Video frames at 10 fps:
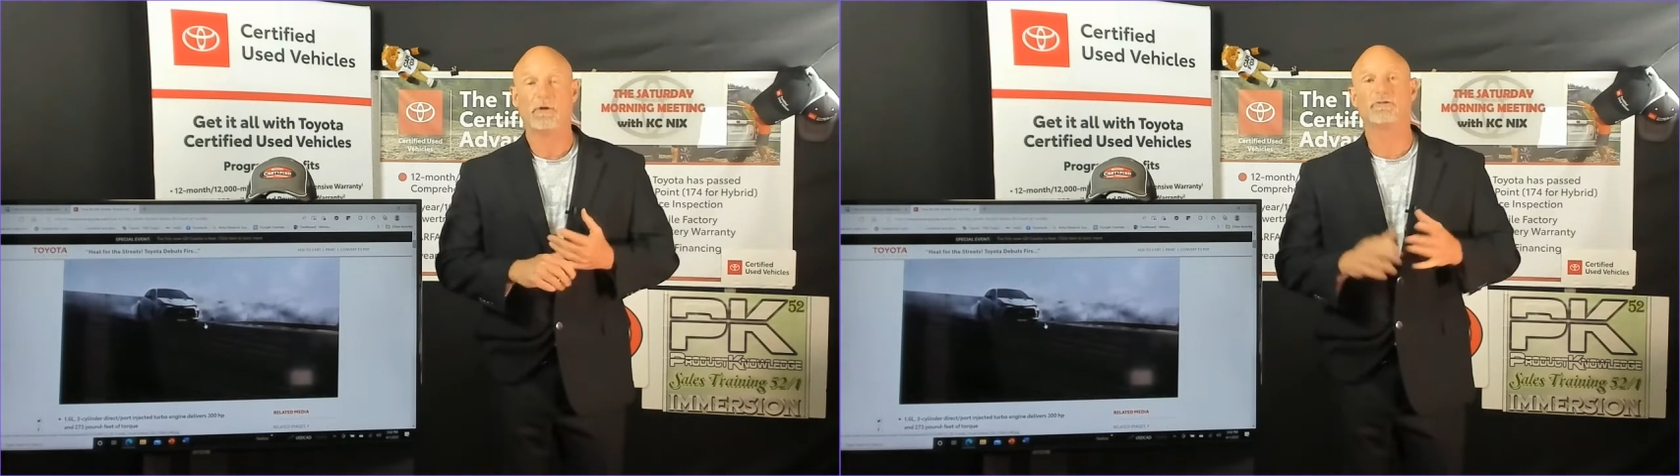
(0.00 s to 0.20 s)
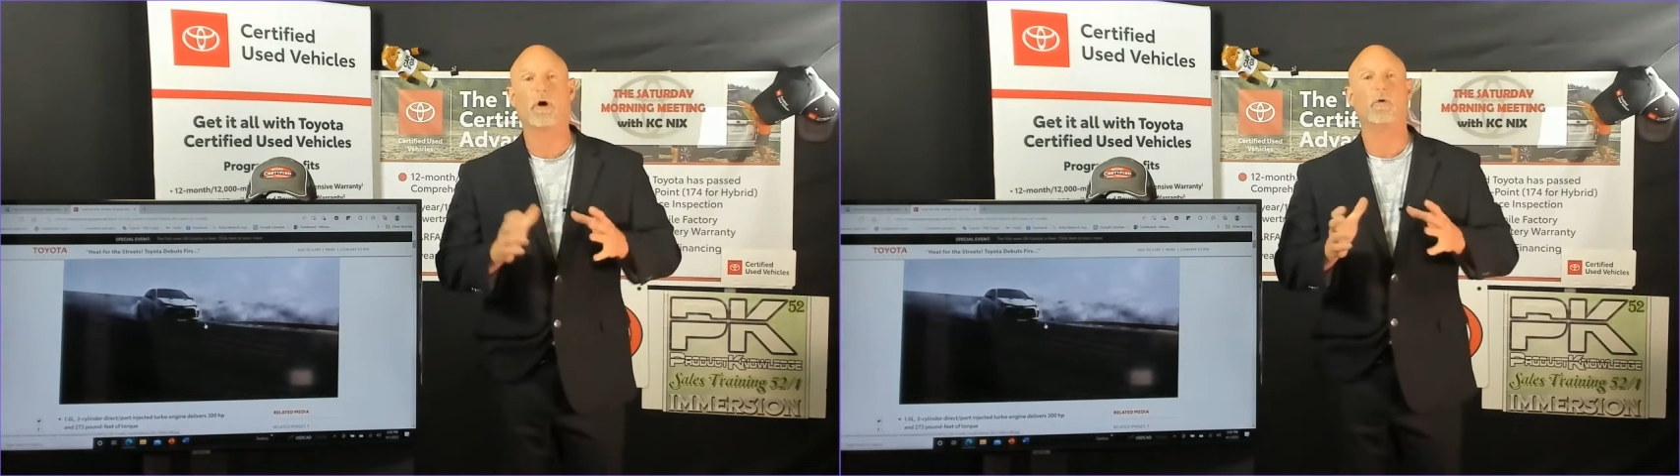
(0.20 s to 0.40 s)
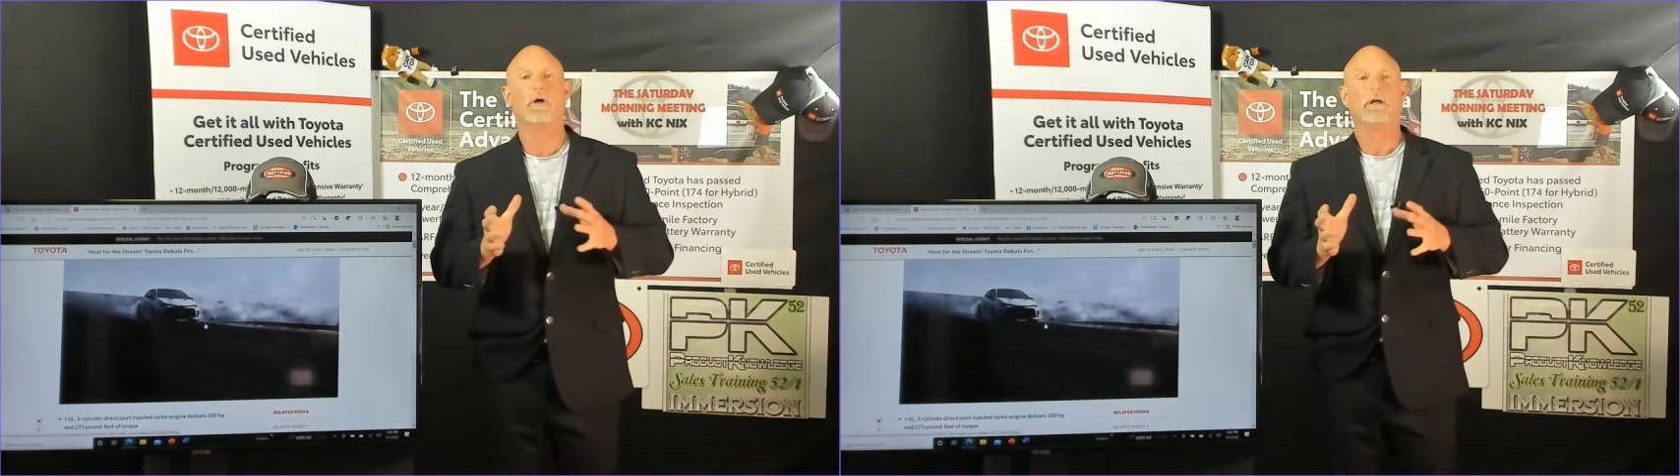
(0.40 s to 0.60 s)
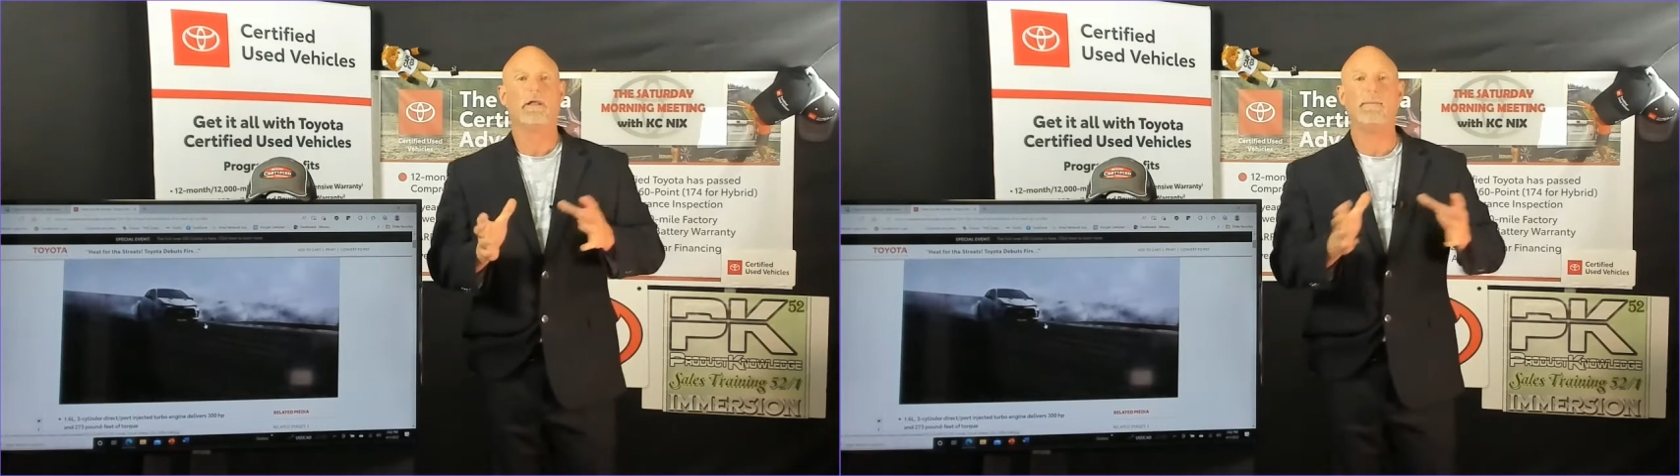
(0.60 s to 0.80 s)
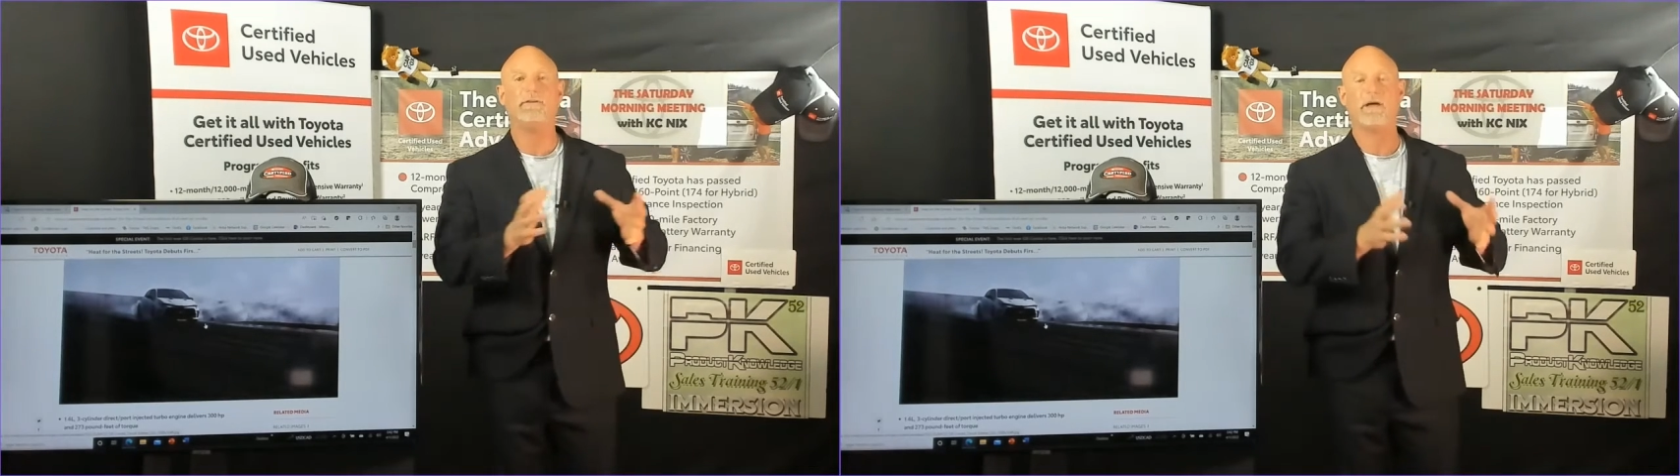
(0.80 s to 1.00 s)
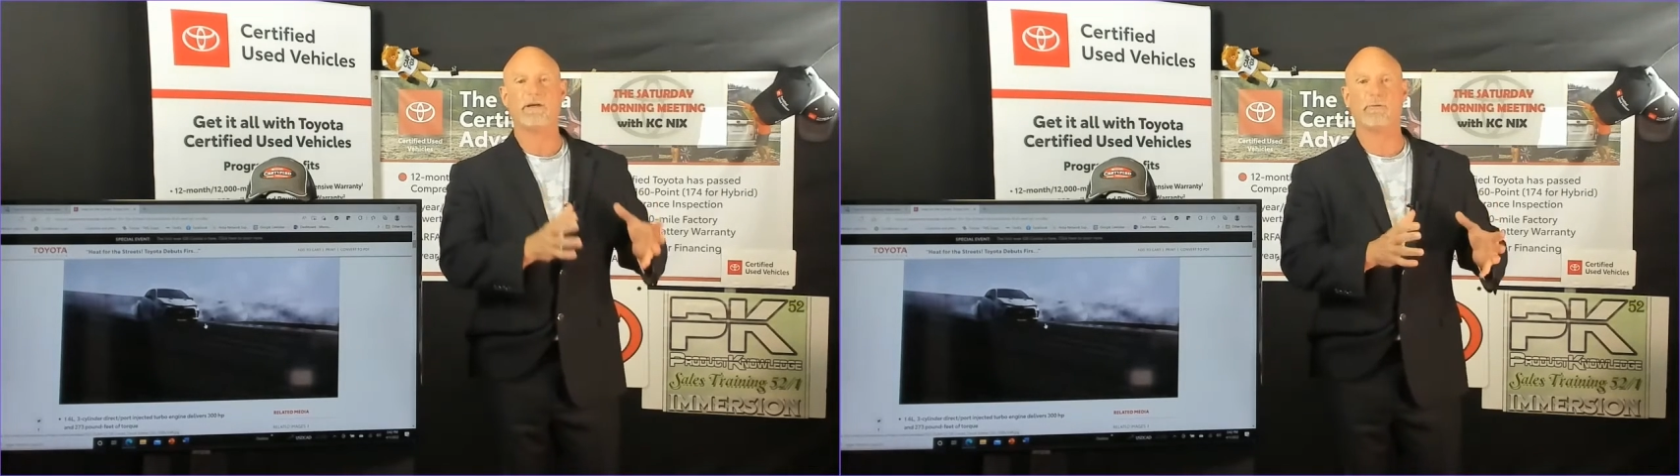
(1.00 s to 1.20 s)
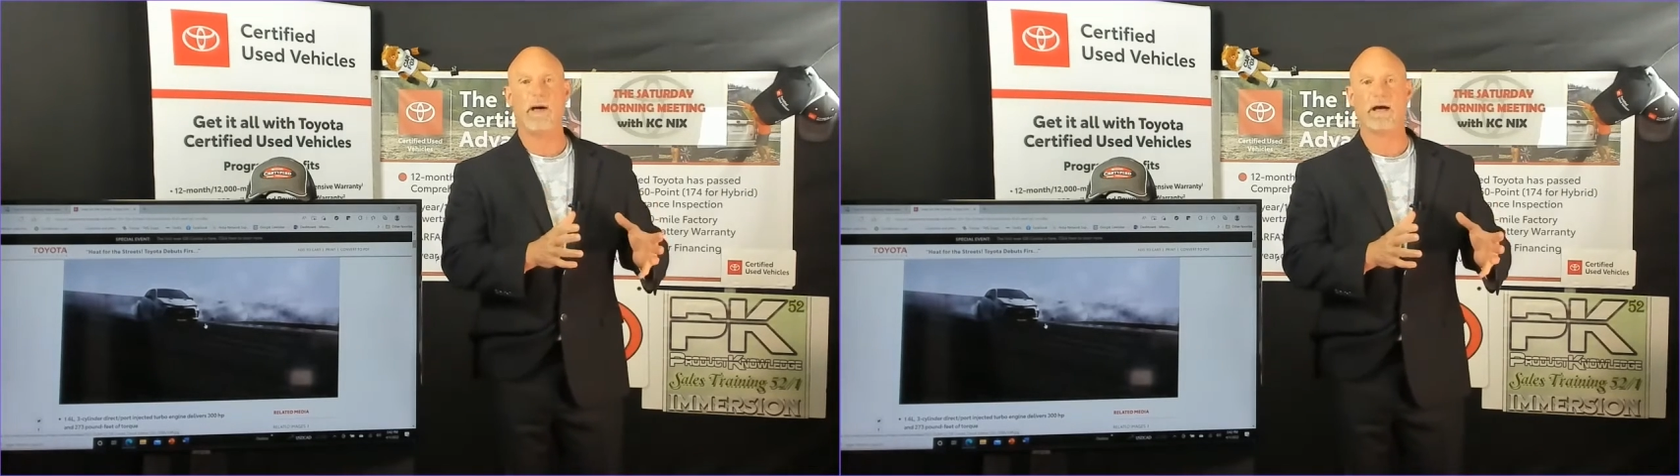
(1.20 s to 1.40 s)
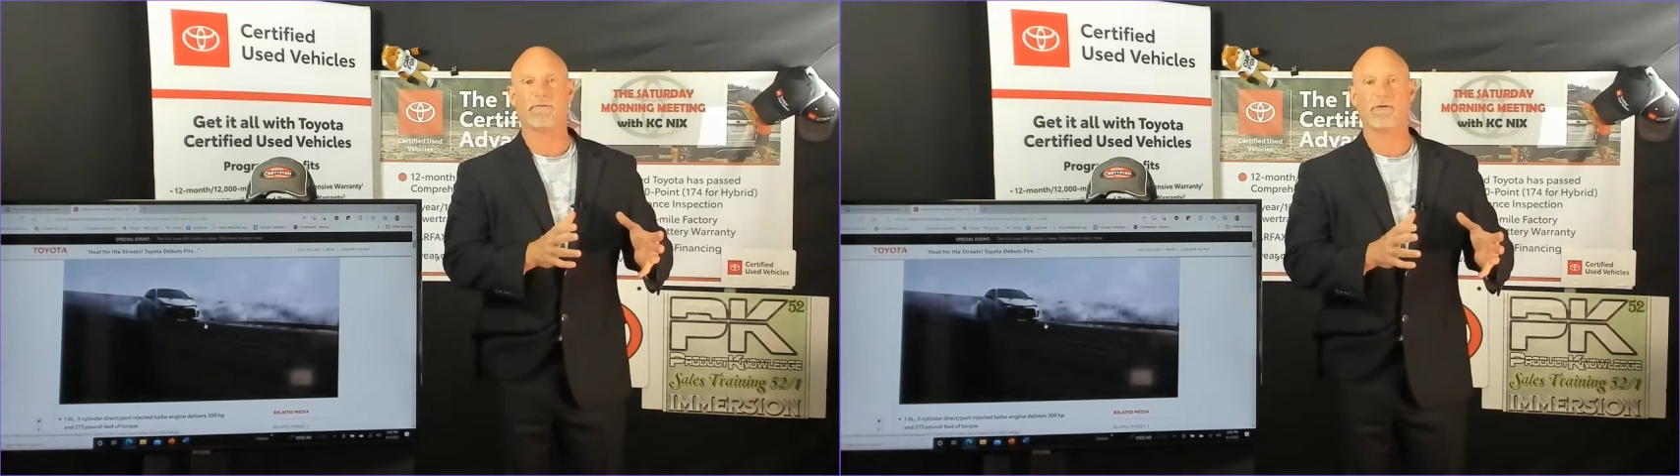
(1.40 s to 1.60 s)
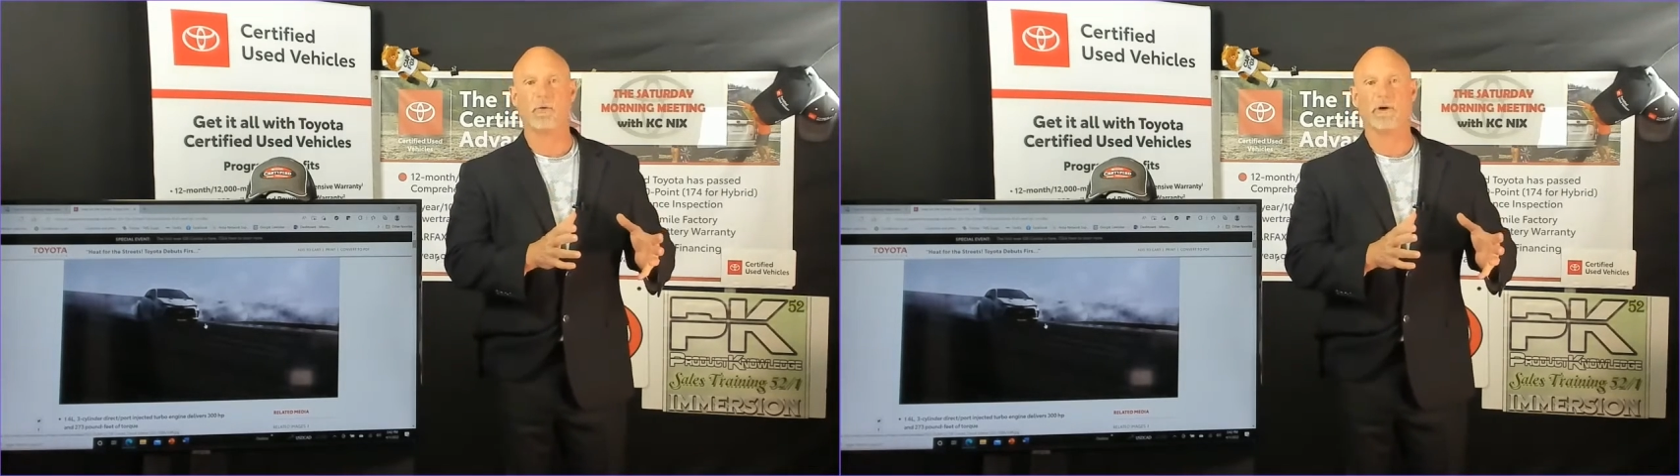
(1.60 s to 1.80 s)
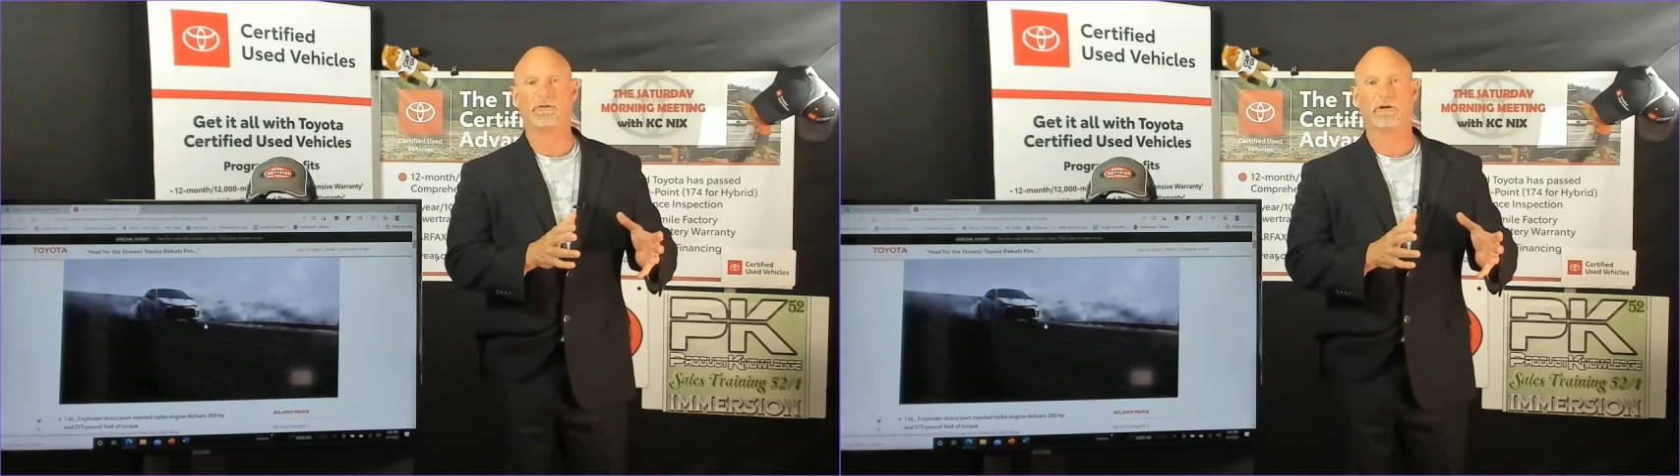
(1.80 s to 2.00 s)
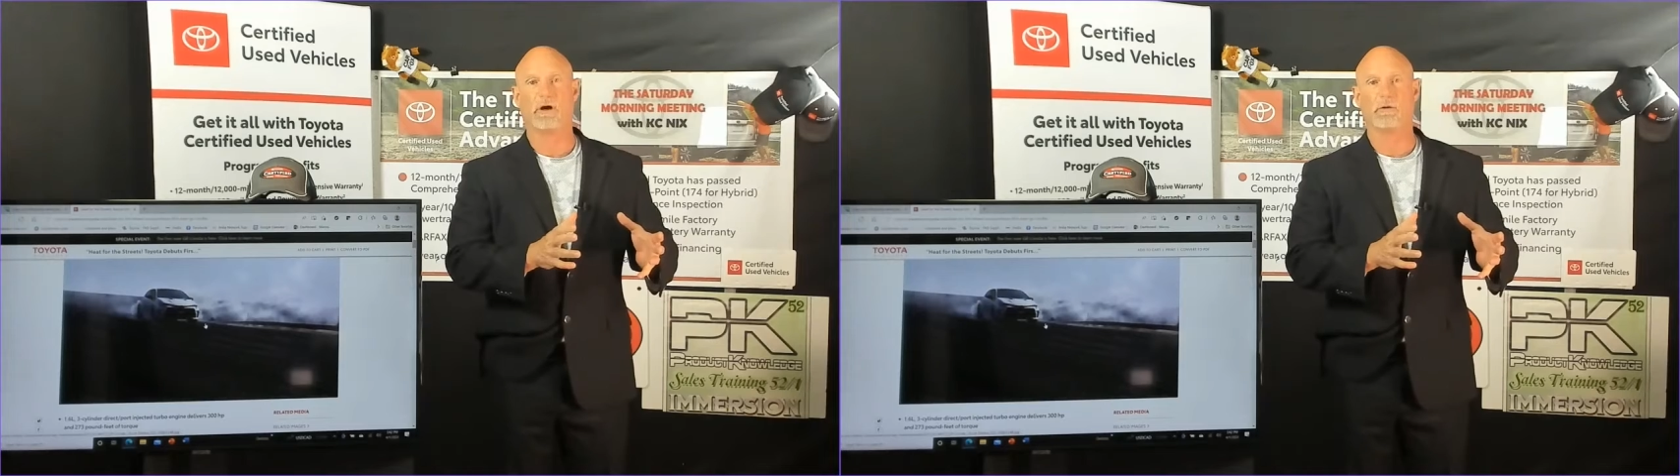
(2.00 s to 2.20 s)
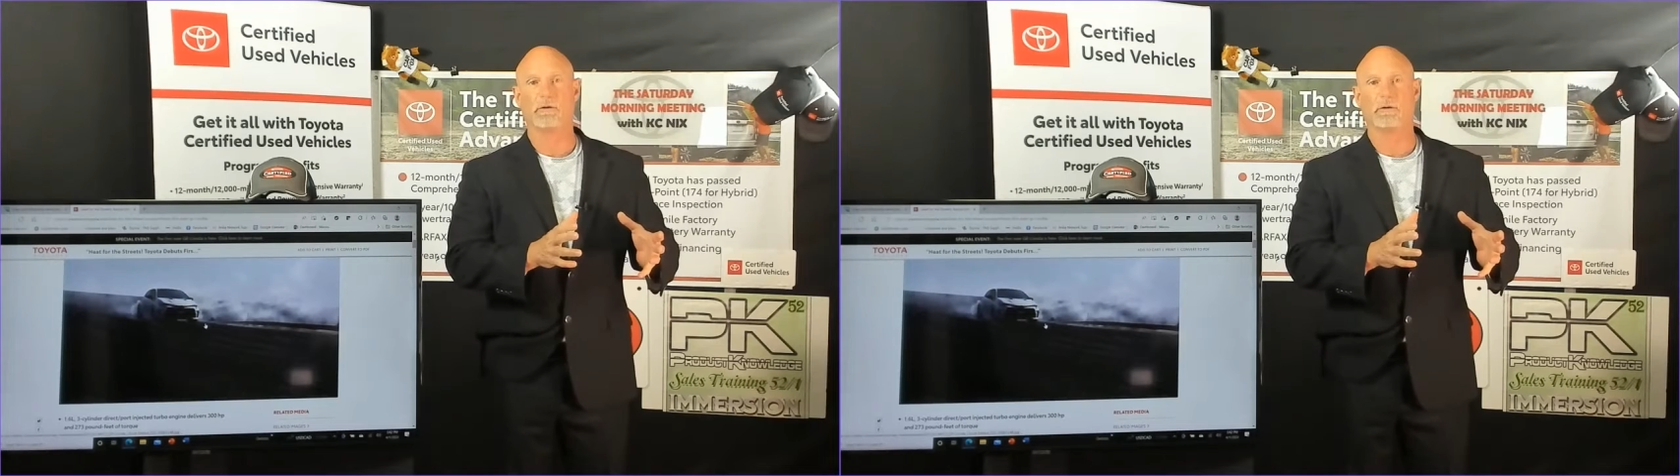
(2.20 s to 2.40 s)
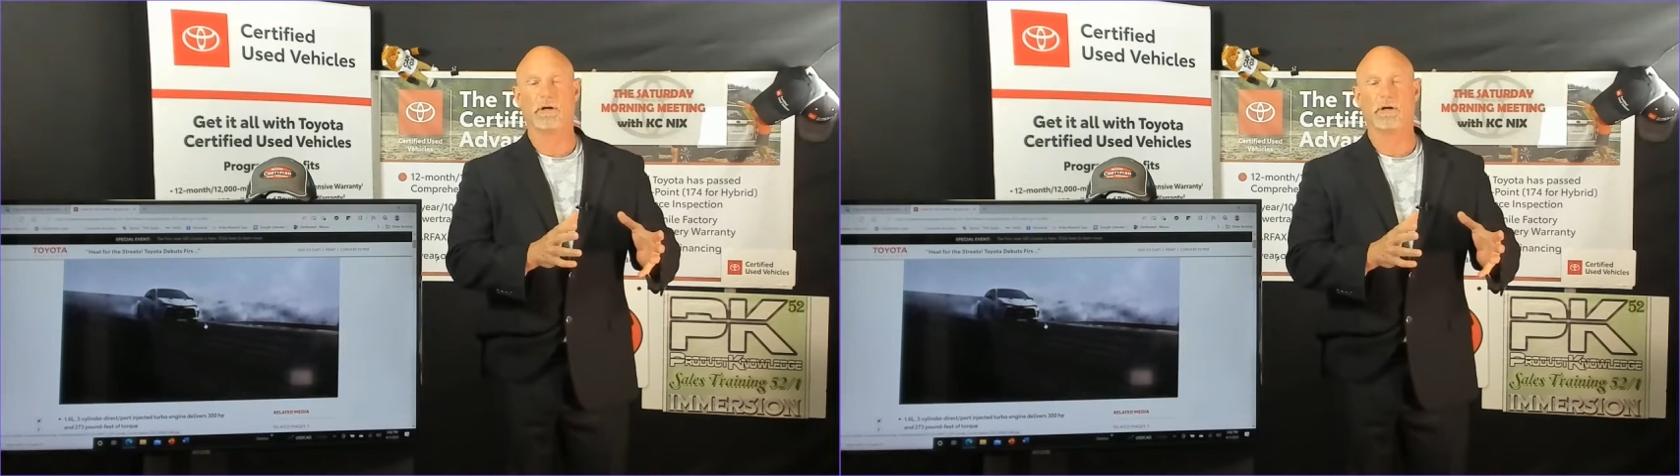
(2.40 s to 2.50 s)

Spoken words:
So let me take you back a few weeks ago.